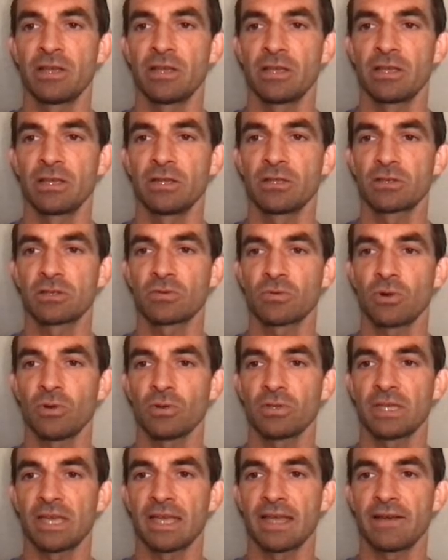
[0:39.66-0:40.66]
you can scroll
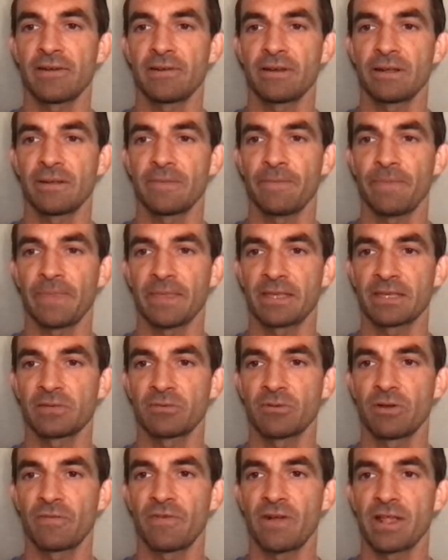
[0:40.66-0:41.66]
down. This is
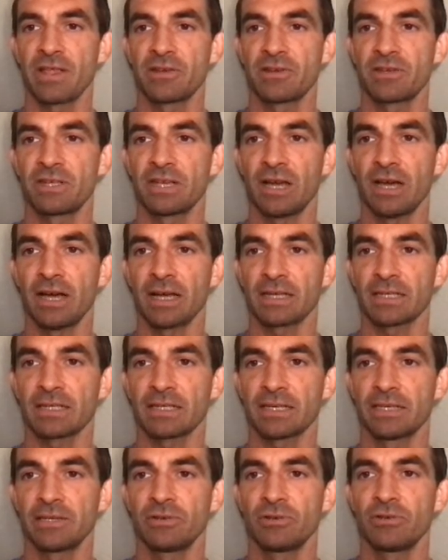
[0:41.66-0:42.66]
where you find your docs
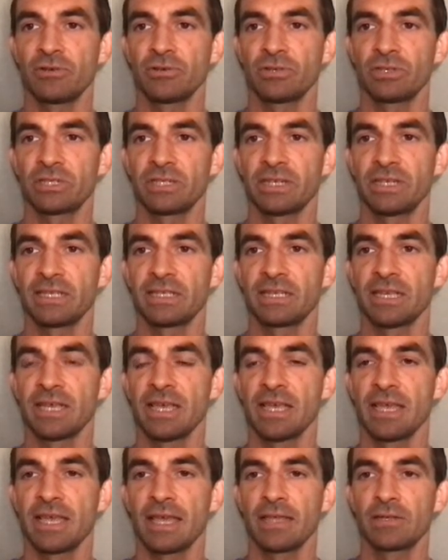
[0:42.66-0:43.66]
and your Google Sheets.
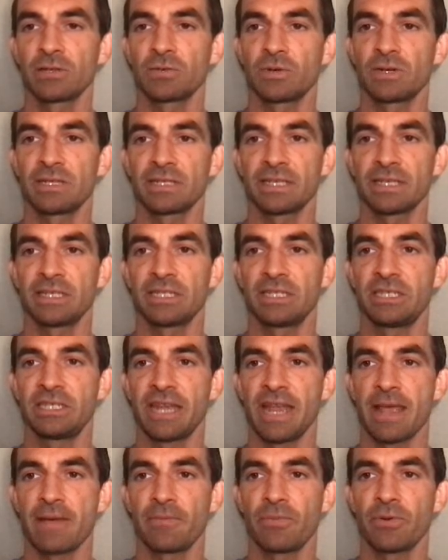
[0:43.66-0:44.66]
And there's one that says
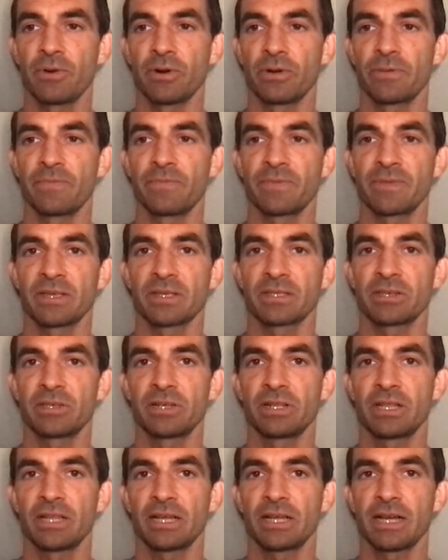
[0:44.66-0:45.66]
Jamboard. So you
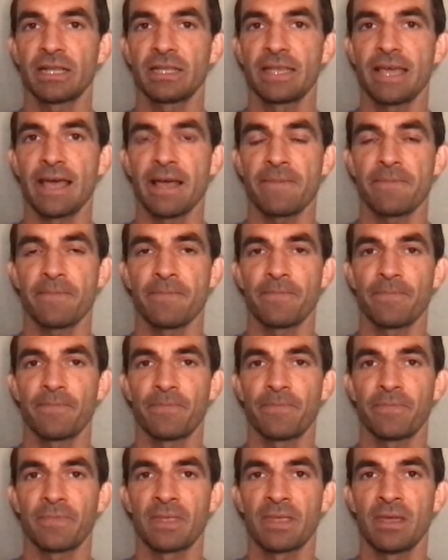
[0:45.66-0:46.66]
click on that,
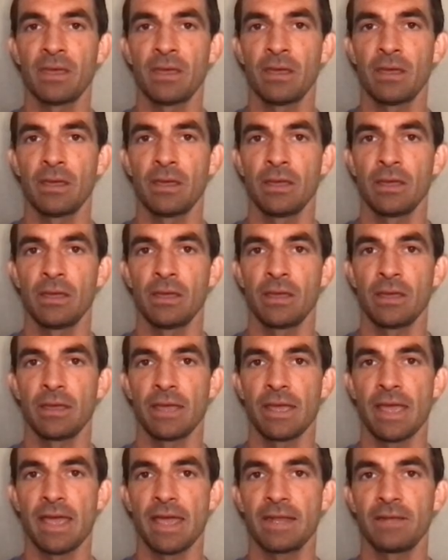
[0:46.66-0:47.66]

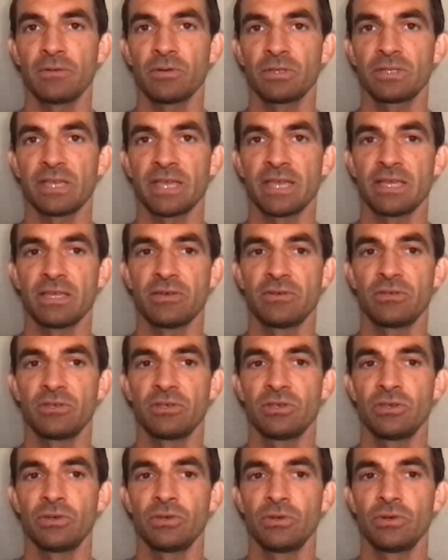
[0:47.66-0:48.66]
and it will take you
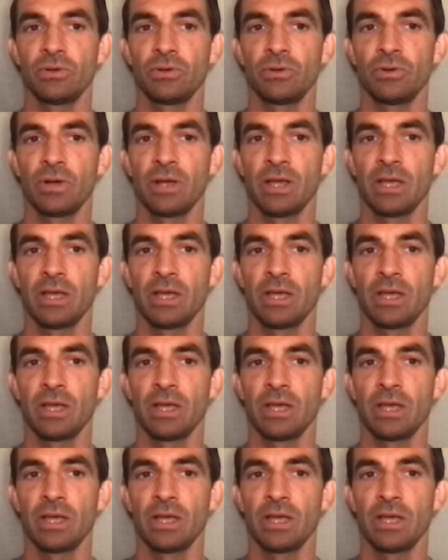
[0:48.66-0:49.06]
to